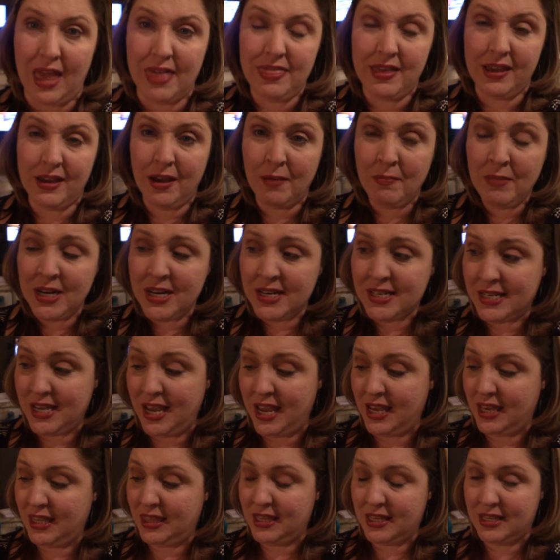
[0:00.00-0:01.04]
think I'm gonna
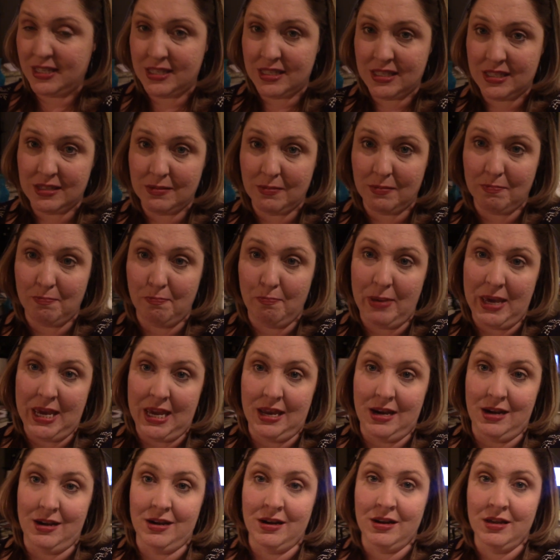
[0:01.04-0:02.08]
take this
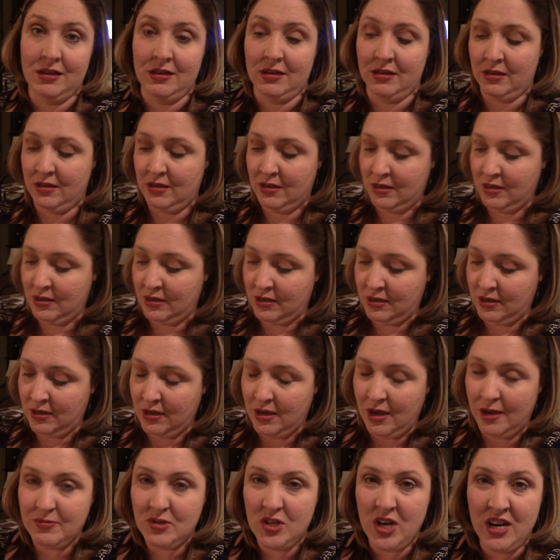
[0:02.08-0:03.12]
bin.
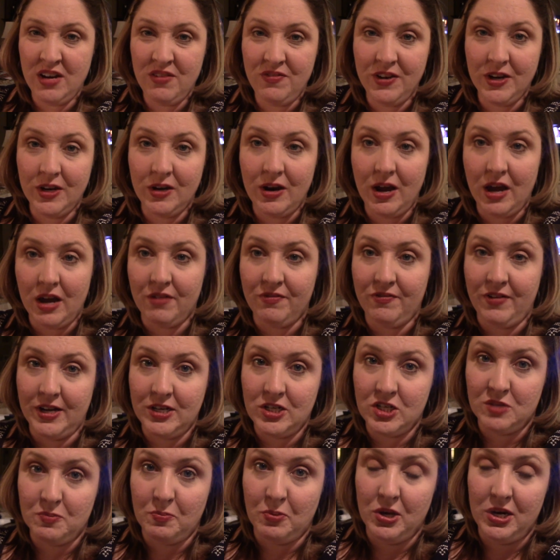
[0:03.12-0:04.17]
I'm trying to figure out if I
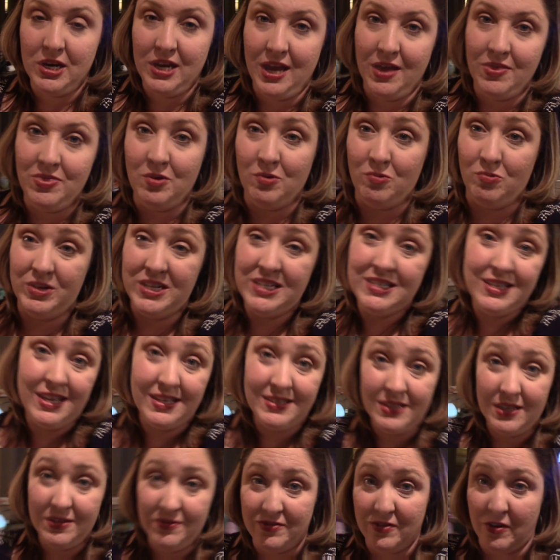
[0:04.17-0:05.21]
just put it in the
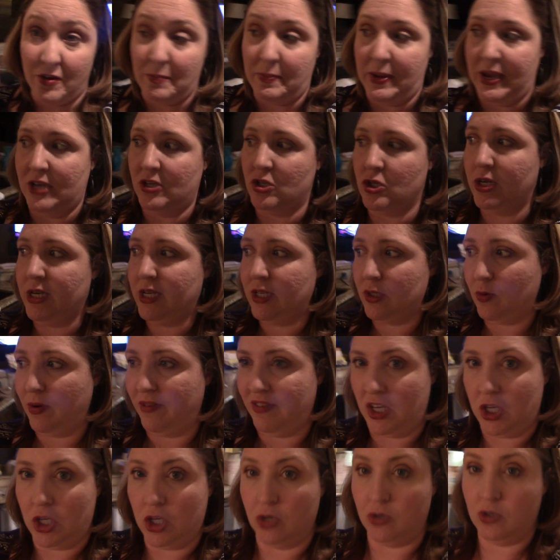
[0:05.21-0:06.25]
recesses of our pantry, because we
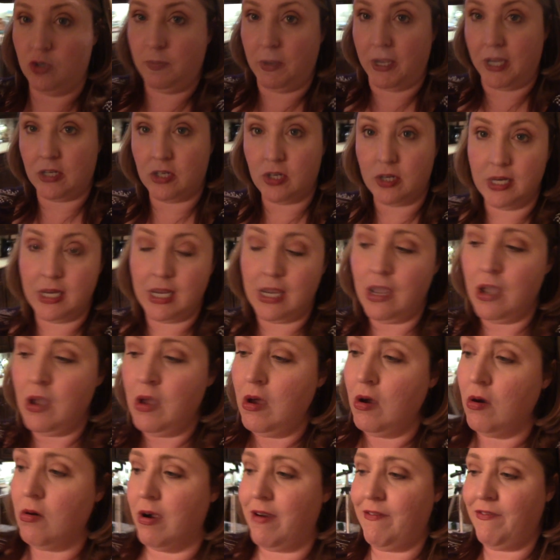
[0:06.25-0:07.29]
have a huge pantry,
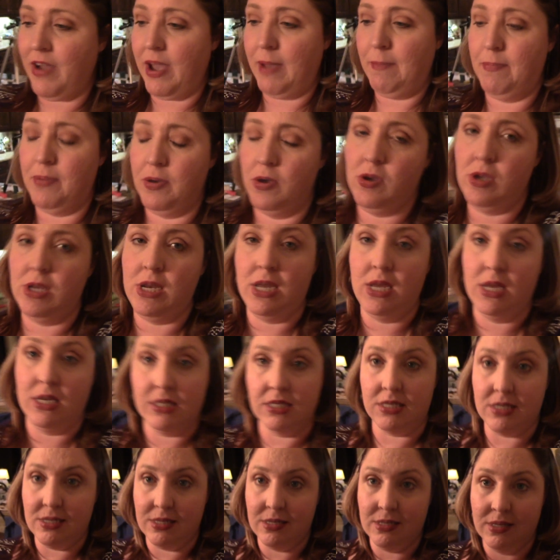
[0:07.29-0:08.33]
or if I put
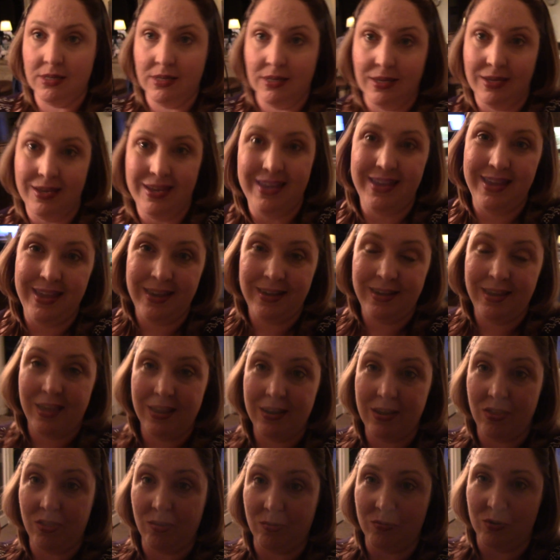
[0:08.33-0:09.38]
it in
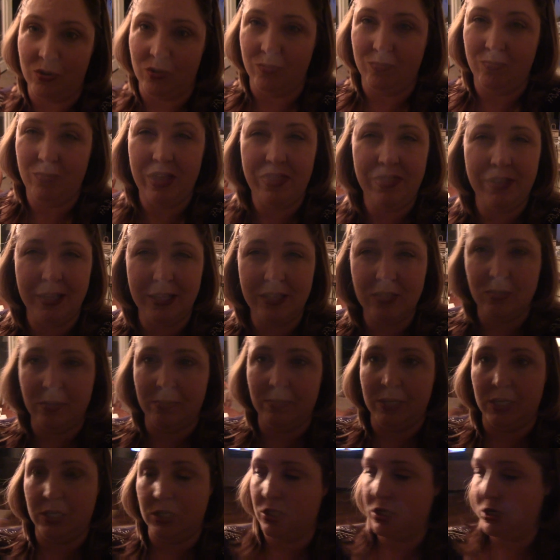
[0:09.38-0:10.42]
another room. I think that's what
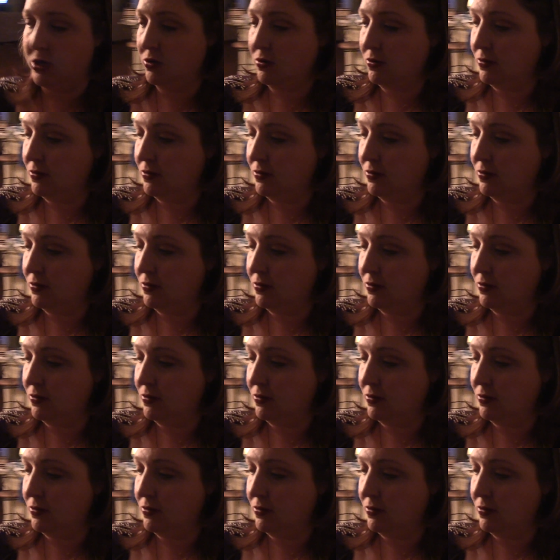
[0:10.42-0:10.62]
I'm gonna do.